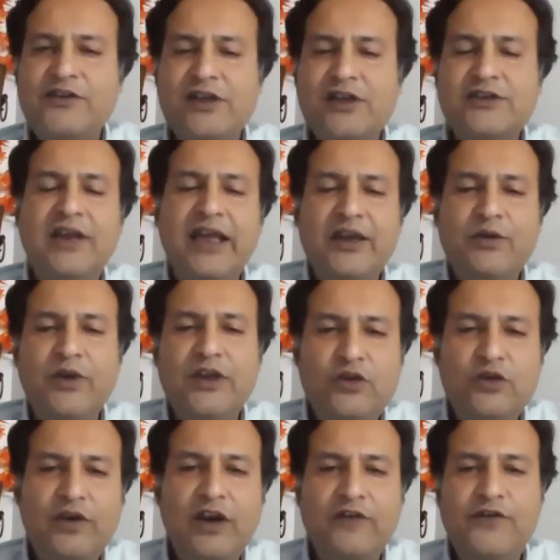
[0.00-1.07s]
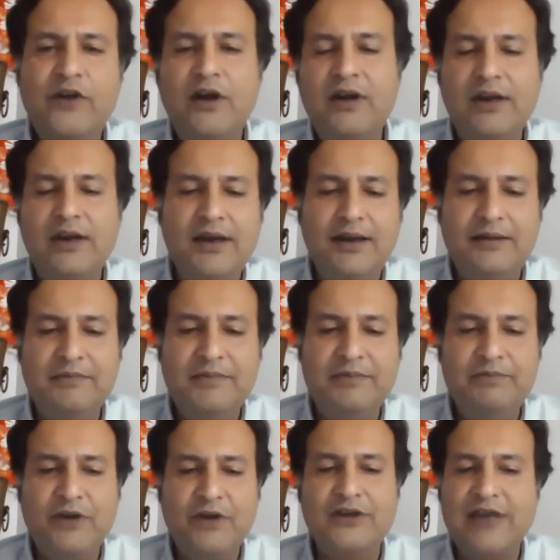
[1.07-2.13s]
was also going through one of your,
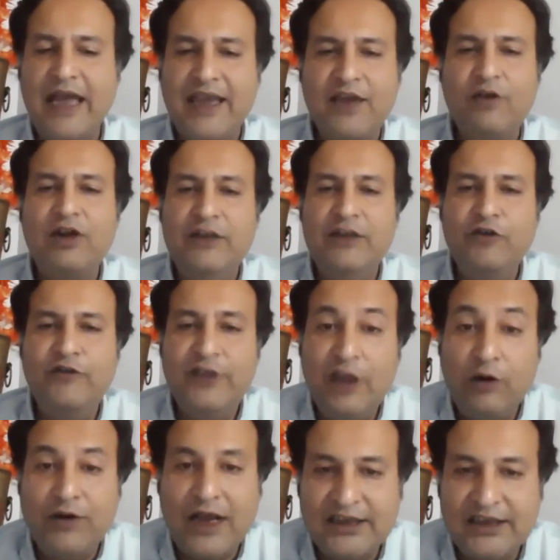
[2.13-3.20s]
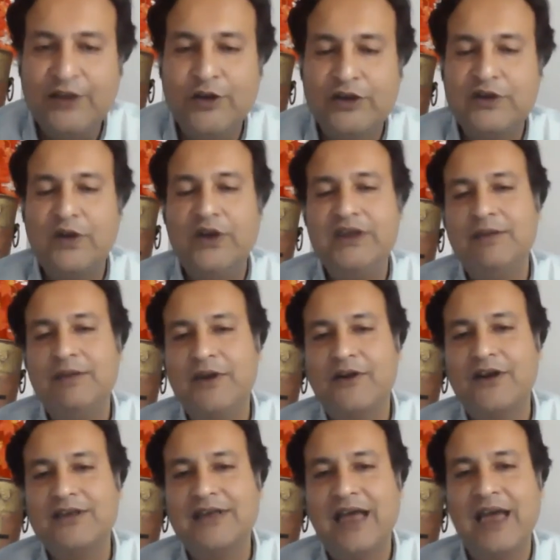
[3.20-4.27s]
because I cannot leave you without asking those questions,
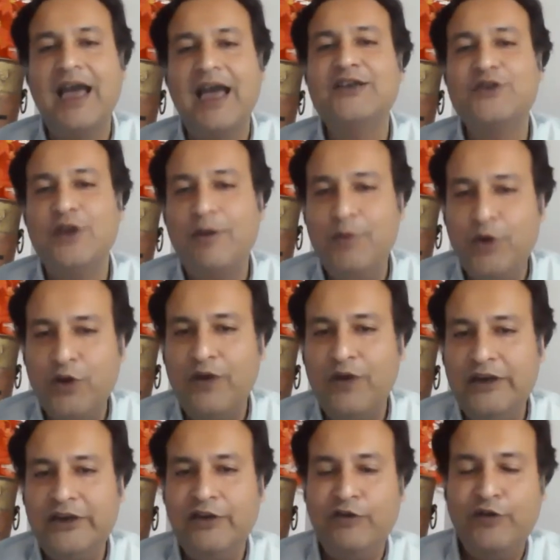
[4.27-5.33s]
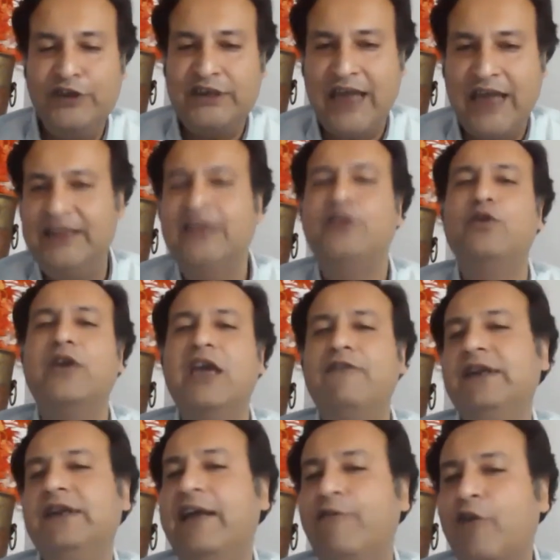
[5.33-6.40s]
because I saw a beautiful interview which I think you gave
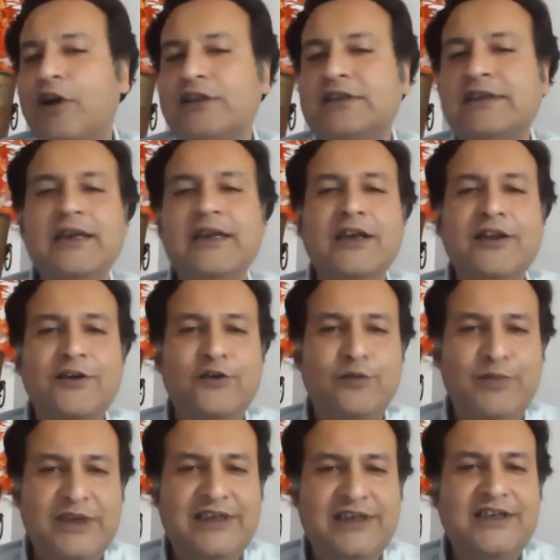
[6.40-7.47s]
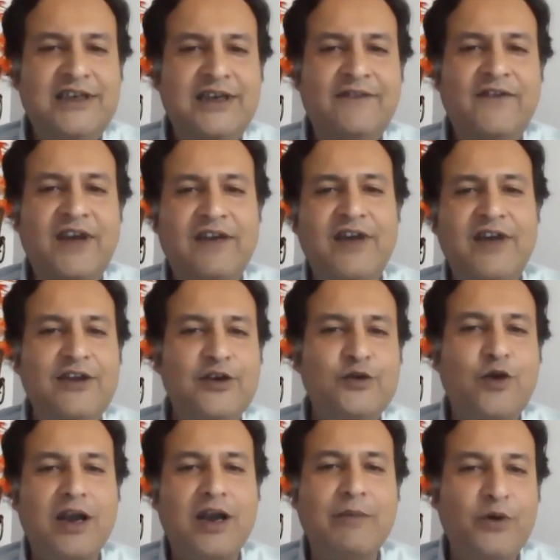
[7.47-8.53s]
in Davos to BCG, where you
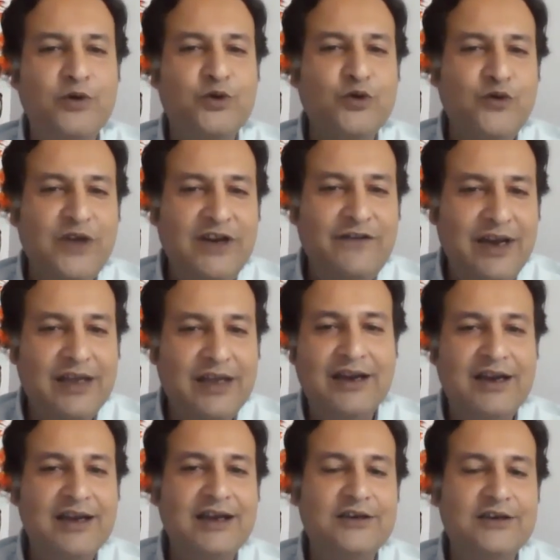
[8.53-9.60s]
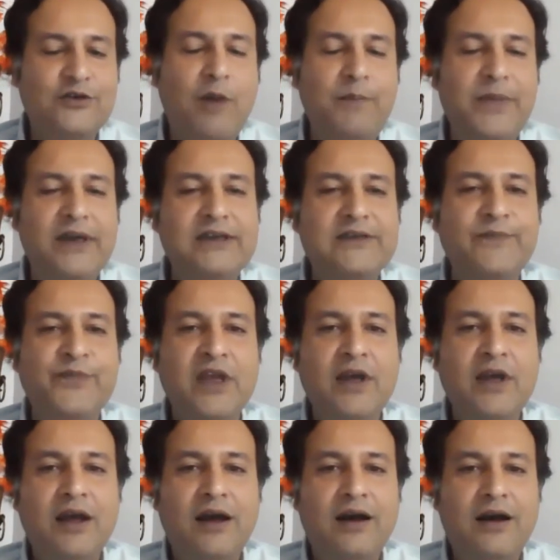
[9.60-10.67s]
talk about two very, very critical topics.
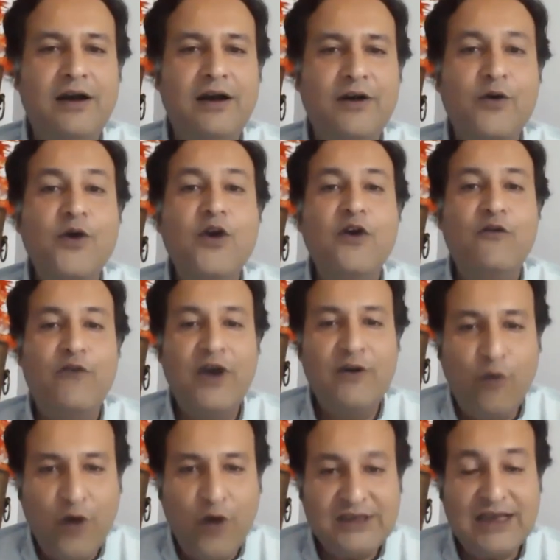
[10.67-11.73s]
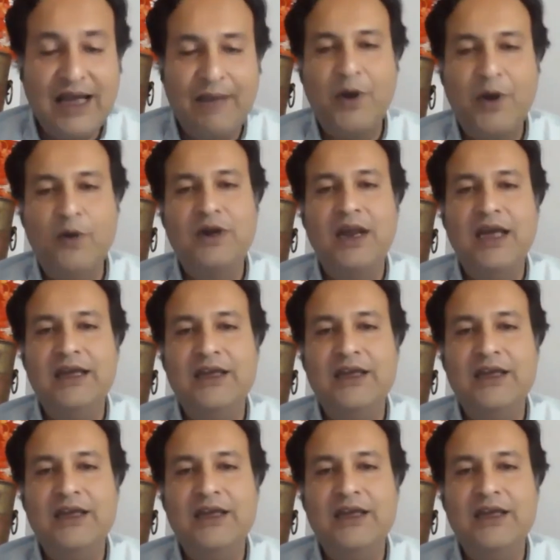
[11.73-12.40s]
One was about